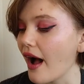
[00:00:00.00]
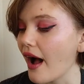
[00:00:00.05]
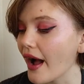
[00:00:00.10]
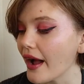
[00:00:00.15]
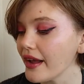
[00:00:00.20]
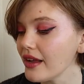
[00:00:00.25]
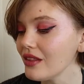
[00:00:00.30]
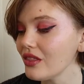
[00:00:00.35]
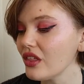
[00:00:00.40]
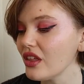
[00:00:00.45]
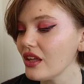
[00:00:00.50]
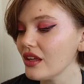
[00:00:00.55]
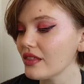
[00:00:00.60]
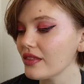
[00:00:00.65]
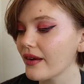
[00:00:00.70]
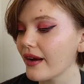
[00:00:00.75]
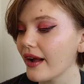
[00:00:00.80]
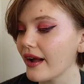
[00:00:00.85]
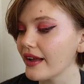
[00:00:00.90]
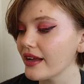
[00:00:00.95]
I
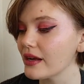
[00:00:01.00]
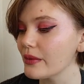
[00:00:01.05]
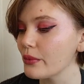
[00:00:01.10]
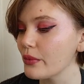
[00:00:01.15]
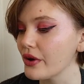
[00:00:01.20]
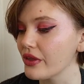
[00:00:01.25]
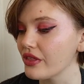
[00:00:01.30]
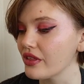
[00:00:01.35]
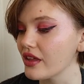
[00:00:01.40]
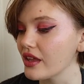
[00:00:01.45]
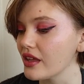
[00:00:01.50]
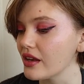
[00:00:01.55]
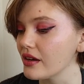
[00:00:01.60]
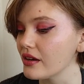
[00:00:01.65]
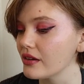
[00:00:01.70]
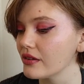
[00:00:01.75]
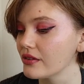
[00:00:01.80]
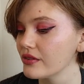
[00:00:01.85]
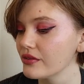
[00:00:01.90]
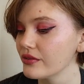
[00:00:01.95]
think that I am
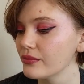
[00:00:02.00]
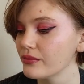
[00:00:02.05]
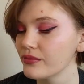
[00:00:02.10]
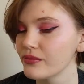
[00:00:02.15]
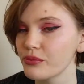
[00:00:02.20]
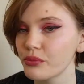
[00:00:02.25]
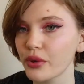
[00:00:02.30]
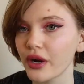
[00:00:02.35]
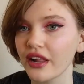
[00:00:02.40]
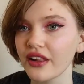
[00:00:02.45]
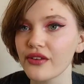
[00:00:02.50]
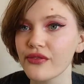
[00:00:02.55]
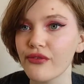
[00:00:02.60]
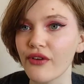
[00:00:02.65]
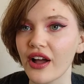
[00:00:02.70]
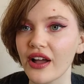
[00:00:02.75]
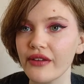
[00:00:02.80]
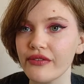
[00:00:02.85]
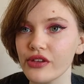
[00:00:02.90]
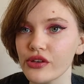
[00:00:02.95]
within probably
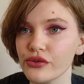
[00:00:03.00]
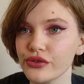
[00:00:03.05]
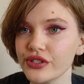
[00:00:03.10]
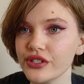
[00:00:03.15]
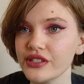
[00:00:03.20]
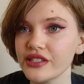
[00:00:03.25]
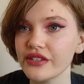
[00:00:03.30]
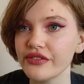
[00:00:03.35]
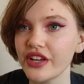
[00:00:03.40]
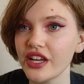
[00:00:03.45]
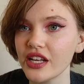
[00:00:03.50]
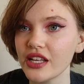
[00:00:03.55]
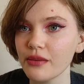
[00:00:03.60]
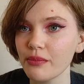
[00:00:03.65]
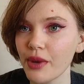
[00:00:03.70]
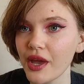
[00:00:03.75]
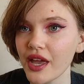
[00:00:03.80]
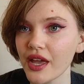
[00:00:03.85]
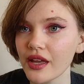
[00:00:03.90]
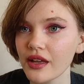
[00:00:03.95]
five uses of
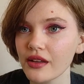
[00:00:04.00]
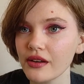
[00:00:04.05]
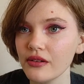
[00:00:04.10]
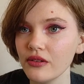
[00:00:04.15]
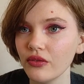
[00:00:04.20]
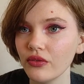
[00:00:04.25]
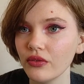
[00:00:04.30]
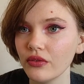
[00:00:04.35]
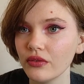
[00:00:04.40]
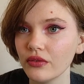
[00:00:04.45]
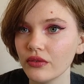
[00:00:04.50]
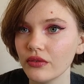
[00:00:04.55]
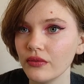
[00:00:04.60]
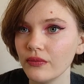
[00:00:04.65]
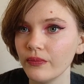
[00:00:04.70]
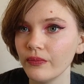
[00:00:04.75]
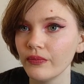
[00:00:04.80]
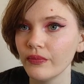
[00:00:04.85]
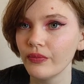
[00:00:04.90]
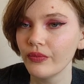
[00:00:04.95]
hitting pan.
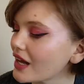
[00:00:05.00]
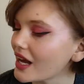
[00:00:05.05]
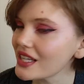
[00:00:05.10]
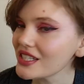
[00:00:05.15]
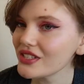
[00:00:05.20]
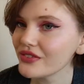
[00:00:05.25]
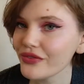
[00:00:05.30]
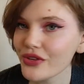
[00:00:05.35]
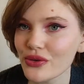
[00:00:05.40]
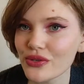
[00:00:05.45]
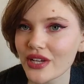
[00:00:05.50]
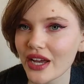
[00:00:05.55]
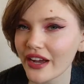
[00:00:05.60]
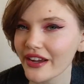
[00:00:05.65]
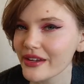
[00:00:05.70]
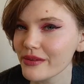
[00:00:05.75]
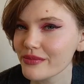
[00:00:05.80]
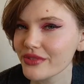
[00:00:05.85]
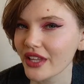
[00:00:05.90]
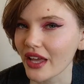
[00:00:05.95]
The last few
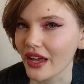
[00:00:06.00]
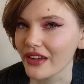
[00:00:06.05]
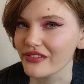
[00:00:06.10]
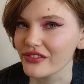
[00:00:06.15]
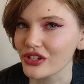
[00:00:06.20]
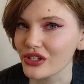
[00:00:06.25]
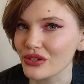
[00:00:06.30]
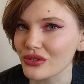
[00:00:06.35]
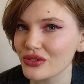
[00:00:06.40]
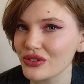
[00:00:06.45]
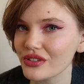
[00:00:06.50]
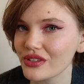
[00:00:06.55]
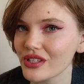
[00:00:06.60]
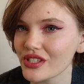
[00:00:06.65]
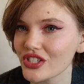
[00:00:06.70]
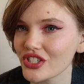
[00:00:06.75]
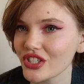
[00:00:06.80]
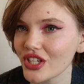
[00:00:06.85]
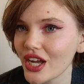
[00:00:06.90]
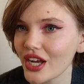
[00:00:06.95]
times I've used
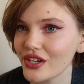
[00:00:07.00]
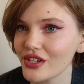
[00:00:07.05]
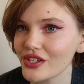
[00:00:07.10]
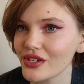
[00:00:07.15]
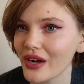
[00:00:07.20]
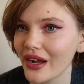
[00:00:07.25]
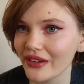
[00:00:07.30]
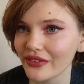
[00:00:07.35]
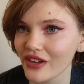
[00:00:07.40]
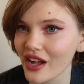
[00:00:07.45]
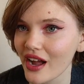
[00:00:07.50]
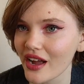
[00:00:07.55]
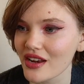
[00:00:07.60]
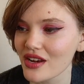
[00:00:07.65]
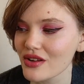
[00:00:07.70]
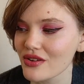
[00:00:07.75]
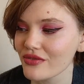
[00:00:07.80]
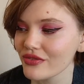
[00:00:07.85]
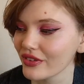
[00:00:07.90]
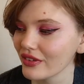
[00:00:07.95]
this shadow, I've
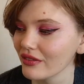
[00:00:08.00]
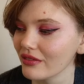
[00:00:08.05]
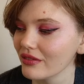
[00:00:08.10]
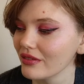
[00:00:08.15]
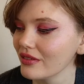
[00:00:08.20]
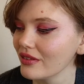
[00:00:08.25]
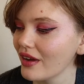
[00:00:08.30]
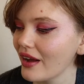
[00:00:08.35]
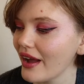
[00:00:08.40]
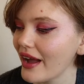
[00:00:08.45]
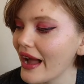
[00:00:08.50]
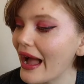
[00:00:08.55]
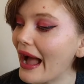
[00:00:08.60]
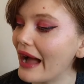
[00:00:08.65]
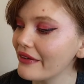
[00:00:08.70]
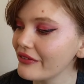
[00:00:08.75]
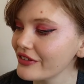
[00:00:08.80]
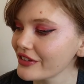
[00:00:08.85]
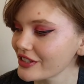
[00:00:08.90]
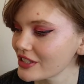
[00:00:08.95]
kind of
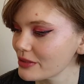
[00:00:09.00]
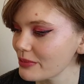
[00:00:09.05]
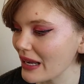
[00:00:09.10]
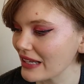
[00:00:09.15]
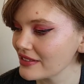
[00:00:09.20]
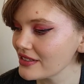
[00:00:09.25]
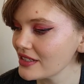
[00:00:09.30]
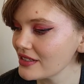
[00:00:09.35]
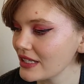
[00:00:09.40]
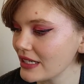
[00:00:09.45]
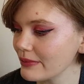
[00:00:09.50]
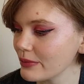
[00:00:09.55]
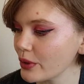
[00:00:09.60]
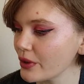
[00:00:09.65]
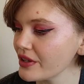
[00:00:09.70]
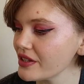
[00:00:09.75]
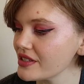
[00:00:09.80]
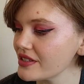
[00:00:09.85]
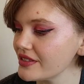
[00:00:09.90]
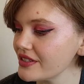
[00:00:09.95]
half expected that I'm
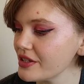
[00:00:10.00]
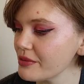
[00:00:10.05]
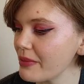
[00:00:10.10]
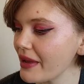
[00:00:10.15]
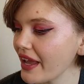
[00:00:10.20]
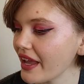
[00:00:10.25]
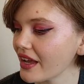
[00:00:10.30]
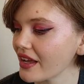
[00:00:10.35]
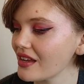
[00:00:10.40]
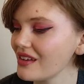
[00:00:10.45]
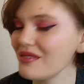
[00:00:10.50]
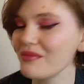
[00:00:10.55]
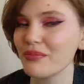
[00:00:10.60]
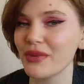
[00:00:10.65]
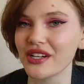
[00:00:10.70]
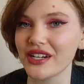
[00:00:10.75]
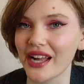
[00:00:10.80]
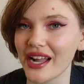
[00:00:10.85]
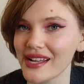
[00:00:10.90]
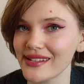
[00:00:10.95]
going to see
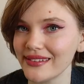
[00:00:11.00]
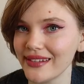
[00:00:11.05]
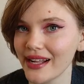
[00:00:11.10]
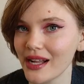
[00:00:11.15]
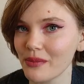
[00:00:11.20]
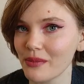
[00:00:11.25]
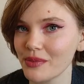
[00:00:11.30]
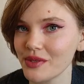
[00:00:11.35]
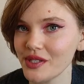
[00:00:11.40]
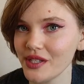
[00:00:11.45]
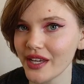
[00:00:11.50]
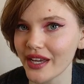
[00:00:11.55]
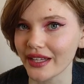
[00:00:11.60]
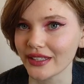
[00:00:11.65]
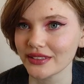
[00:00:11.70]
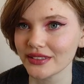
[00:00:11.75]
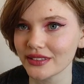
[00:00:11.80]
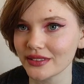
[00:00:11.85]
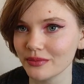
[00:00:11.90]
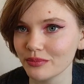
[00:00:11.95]
pan, but it hasn't happened
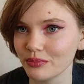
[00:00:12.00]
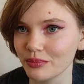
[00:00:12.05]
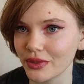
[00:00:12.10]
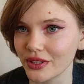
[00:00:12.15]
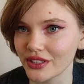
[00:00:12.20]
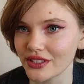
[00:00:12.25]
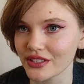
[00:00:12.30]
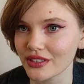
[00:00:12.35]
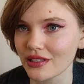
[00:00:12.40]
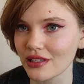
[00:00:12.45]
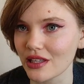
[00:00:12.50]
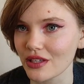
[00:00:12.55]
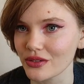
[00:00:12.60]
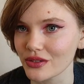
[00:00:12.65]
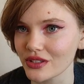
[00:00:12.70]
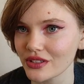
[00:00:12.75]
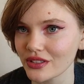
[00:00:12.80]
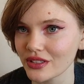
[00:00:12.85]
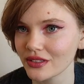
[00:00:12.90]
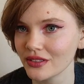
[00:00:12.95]
yet, but it's
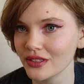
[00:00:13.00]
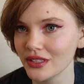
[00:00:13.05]
close.